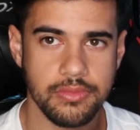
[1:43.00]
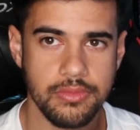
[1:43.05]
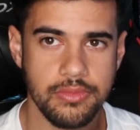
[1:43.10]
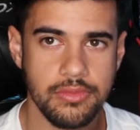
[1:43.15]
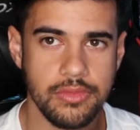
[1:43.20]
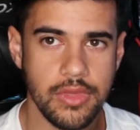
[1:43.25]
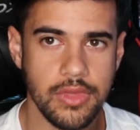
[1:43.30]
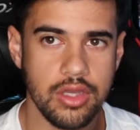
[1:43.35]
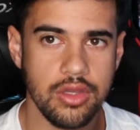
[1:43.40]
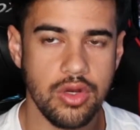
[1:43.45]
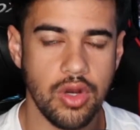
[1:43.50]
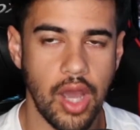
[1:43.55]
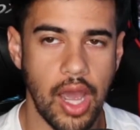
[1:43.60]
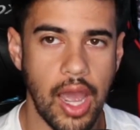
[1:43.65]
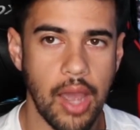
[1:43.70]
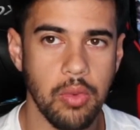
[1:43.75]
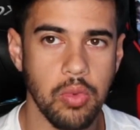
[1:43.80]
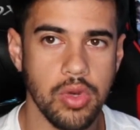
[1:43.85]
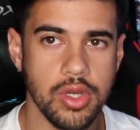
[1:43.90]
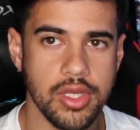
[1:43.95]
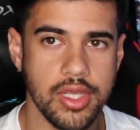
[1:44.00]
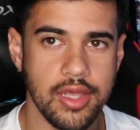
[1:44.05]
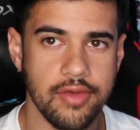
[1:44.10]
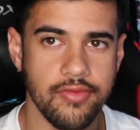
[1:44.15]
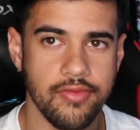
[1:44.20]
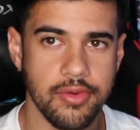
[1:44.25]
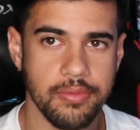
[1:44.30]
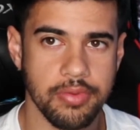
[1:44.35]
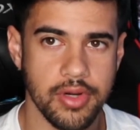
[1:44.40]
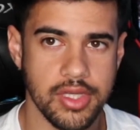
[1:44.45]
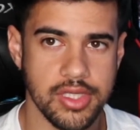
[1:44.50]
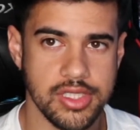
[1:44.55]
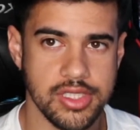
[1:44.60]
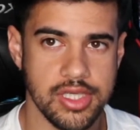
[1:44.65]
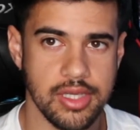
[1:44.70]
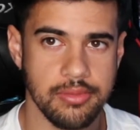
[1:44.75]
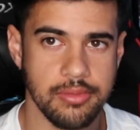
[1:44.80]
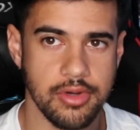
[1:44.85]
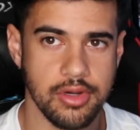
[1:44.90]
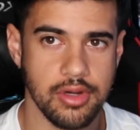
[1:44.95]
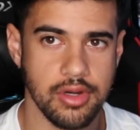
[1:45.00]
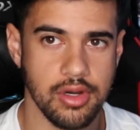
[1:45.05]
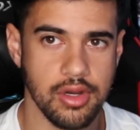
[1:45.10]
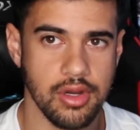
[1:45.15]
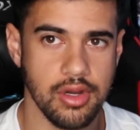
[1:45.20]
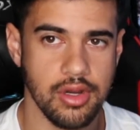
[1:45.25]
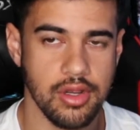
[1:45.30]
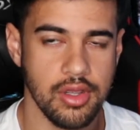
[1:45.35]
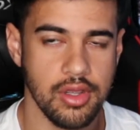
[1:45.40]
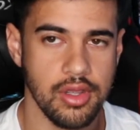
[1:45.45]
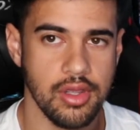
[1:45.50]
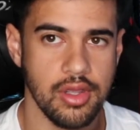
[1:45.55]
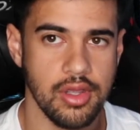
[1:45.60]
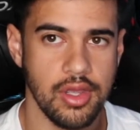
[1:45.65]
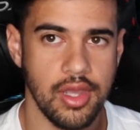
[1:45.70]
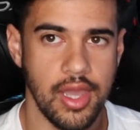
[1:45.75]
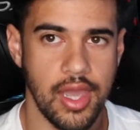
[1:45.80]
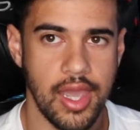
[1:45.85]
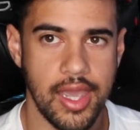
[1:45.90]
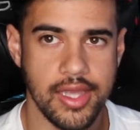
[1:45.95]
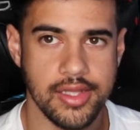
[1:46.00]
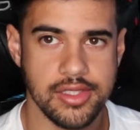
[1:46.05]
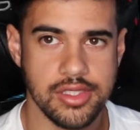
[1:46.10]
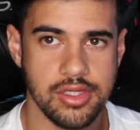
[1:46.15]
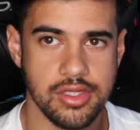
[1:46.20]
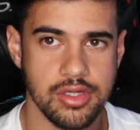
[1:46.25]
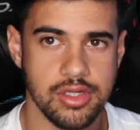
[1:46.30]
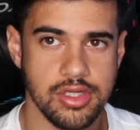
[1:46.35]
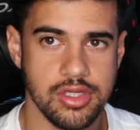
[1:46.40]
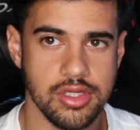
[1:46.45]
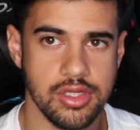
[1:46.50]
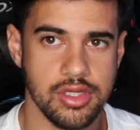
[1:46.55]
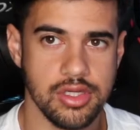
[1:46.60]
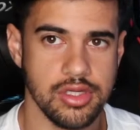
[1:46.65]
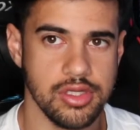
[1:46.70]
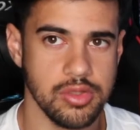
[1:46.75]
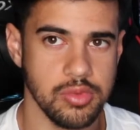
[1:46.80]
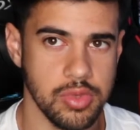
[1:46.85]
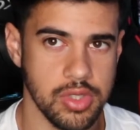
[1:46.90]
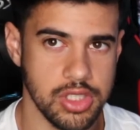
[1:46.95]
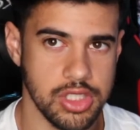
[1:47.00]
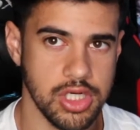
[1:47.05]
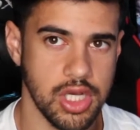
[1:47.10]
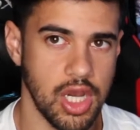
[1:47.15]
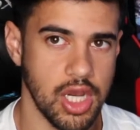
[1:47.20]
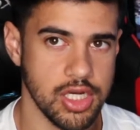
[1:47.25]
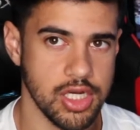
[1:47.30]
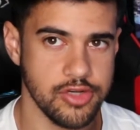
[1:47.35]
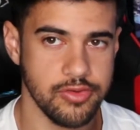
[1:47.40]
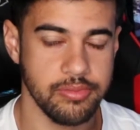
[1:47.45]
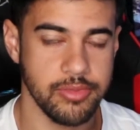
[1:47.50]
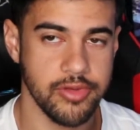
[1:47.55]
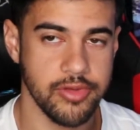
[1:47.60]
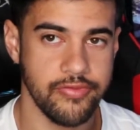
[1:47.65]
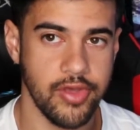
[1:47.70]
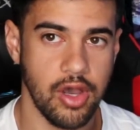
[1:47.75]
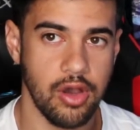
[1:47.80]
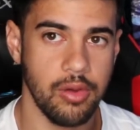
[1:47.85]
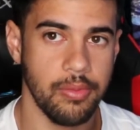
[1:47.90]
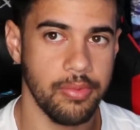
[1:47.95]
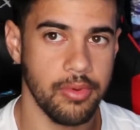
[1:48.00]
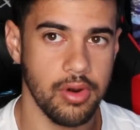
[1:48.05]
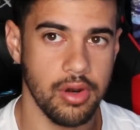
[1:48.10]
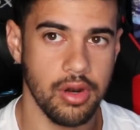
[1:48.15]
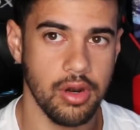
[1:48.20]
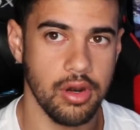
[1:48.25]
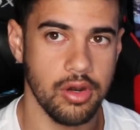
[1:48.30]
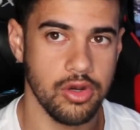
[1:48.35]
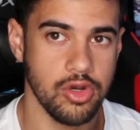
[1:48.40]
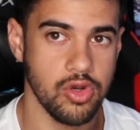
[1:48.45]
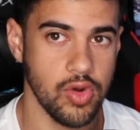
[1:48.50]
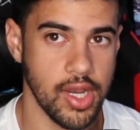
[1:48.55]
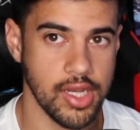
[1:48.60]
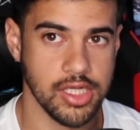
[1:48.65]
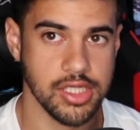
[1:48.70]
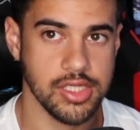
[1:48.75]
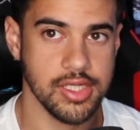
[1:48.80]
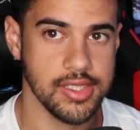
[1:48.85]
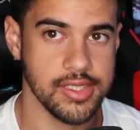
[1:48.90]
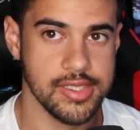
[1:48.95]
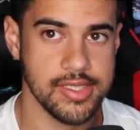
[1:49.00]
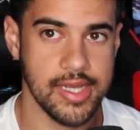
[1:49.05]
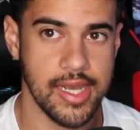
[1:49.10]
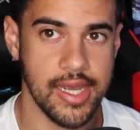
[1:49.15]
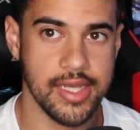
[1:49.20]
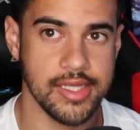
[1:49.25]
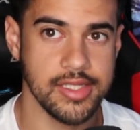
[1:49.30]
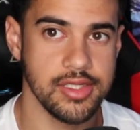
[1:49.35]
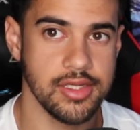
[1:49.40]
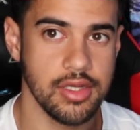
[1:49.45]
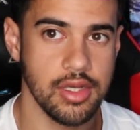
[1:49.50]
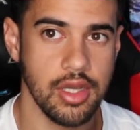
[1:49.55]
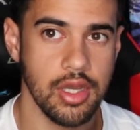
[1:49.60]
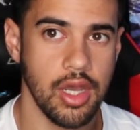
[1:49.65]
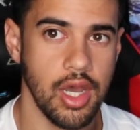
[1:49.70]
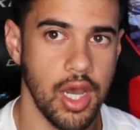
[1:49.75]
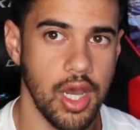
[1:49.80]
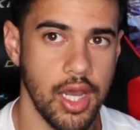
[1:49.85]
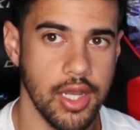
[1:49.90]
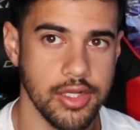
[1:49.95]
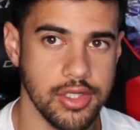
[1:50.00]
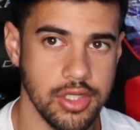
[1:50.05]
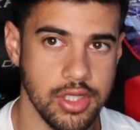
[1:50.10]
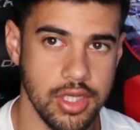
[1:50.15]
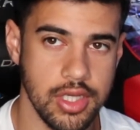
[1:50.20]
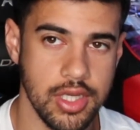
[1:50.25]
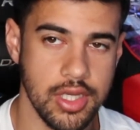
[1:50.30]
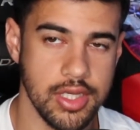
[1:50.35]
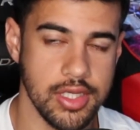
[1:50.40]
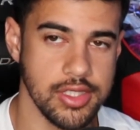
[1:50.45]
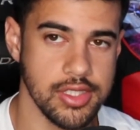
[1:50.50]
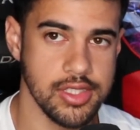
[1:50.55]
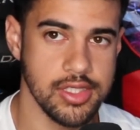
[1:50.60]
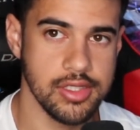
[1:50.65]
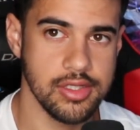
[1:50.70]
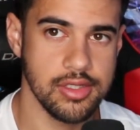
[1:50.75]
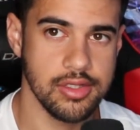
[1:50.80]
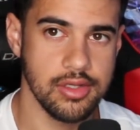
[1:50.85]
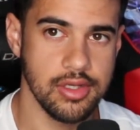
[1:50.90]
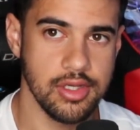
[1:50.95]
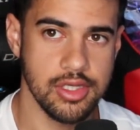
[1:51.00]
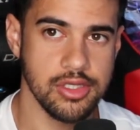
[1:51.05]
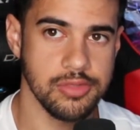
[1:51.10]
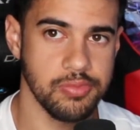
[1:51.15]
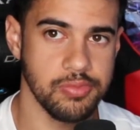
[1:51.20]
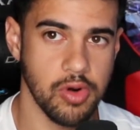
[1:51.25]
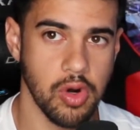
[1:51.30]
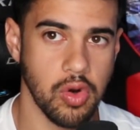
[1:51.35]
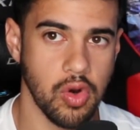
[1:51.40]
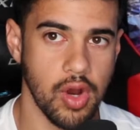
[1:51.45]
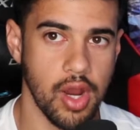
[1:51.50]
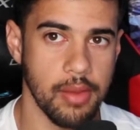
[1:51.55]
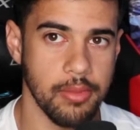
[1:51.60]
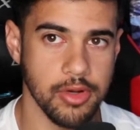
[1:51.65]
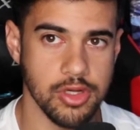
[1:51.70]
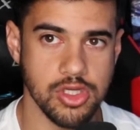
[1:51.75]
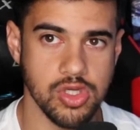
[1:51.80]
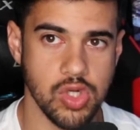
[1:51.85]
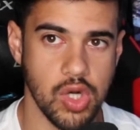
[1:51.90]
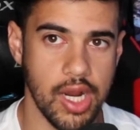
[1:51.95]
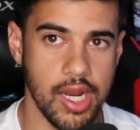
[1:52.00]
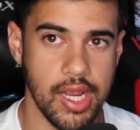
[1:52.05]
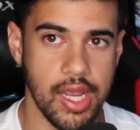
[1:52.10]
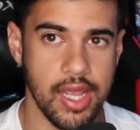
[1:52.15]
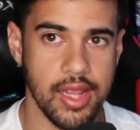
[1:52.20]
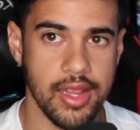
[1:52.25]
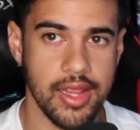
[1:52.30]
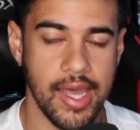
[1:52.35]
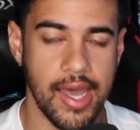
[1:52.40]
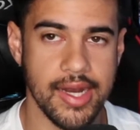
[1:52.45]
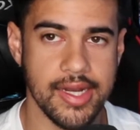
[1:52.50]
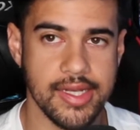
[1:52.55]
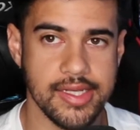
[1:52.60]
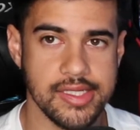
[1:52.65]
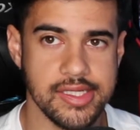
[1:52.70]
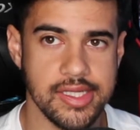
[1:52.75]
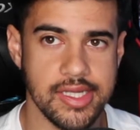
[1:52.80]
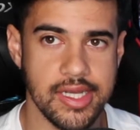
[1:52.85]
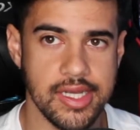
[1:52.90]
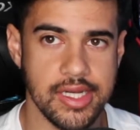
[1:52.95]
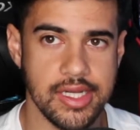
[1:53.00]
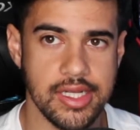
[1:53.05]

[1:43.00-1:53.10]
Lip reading: you know, I would give a pretty similar answer to what Josh from Developer Direction says to his programmers, right? And that is that